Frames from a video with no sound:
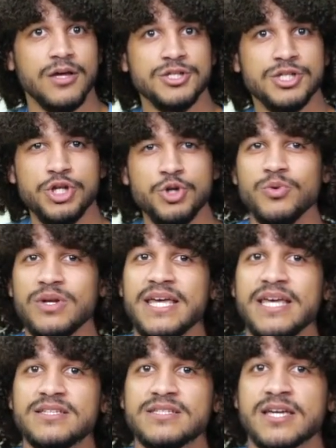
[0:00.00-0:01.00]
Do you
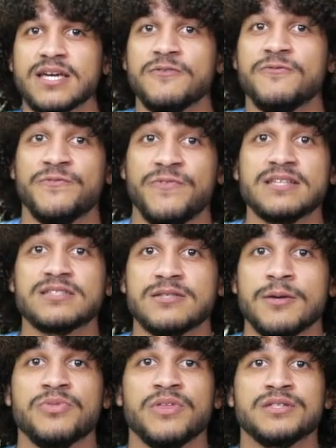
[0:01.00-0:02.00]
need to confess
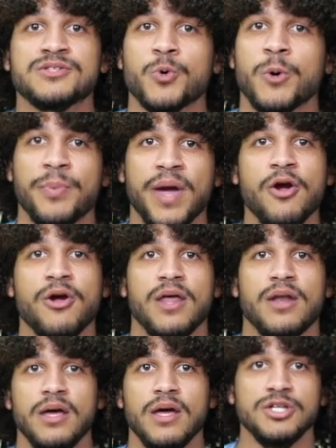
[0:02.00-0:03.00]
something to a parent?
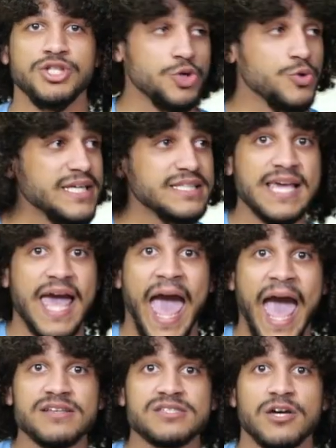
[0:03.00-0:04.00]
Do you need to
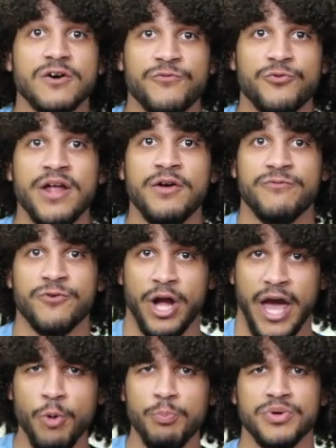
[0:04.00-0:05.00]
ask a friend for
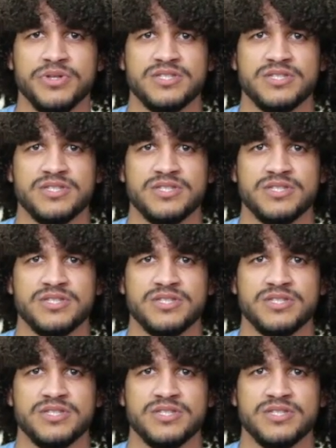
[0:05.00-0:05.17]
help with